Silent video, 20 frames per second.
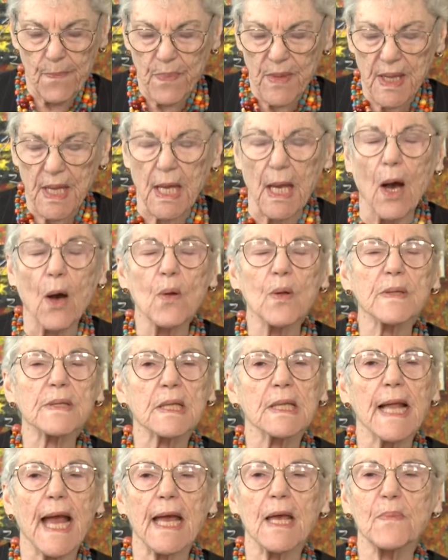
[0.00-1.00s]
the old
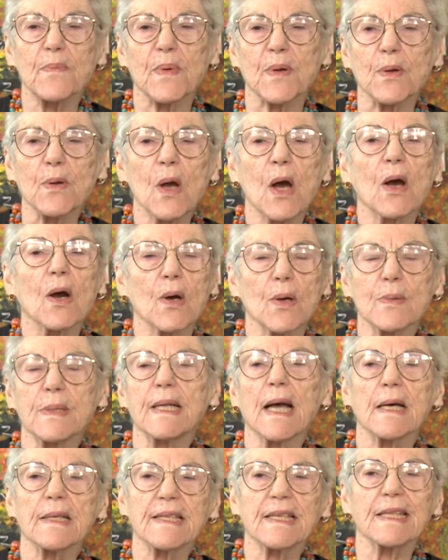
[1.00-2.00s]
neighbor, who
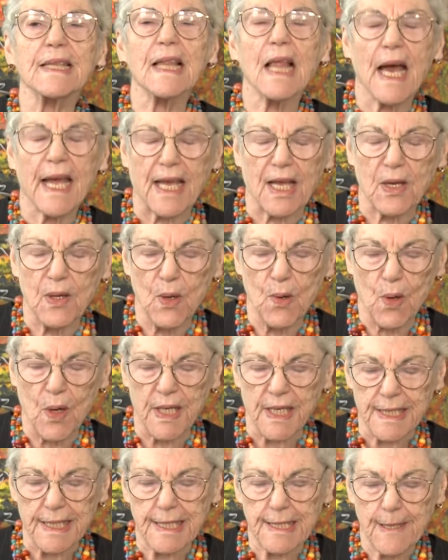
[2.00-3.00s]
doesn't like
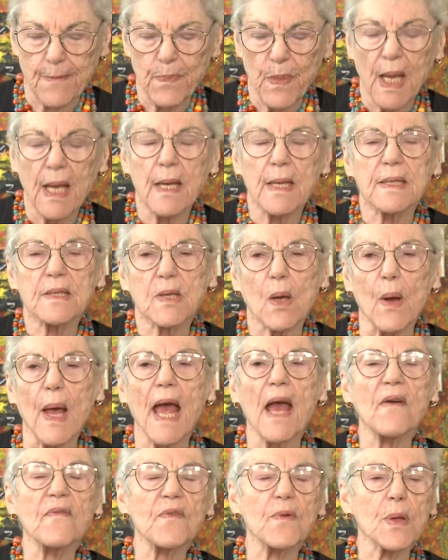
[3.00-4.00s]
noise. So
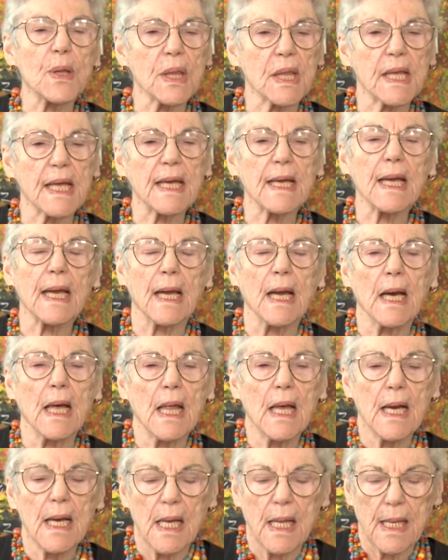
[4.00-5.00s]
everything
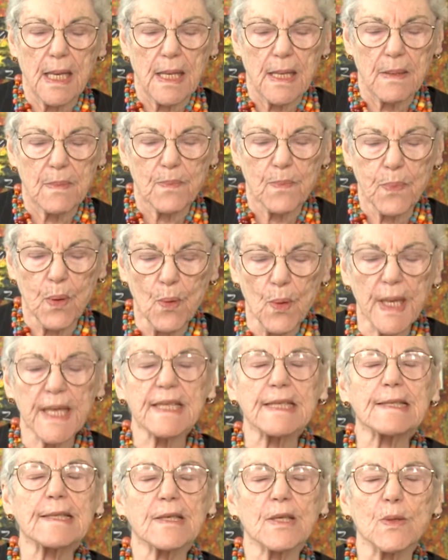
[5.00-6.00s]

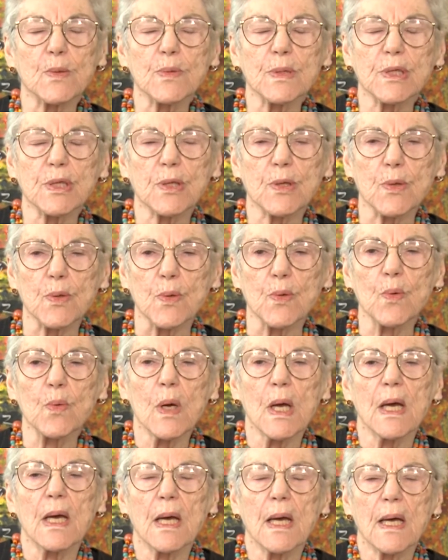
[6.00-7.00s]
points you to
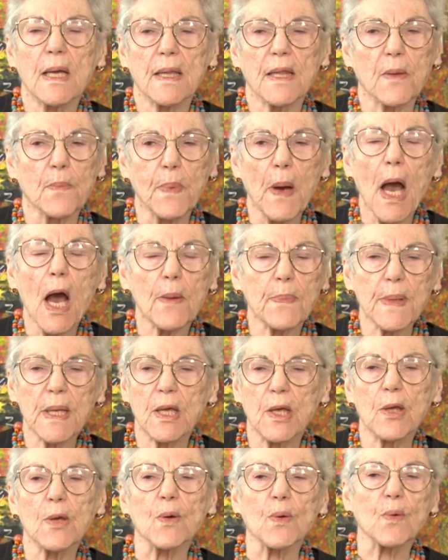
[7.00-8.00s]
the
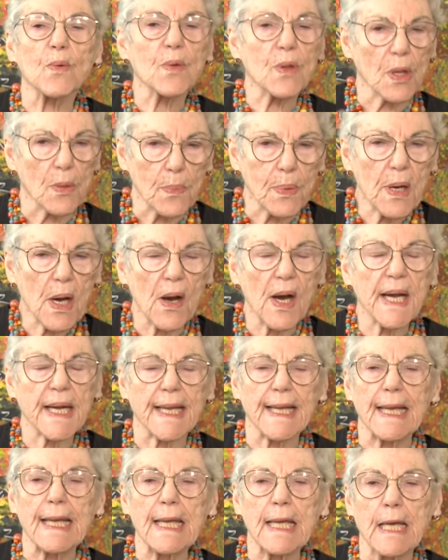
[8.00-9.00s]
barbecue, the
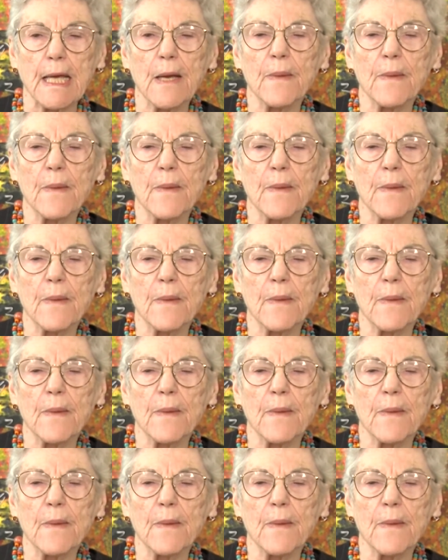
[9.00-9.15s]
party,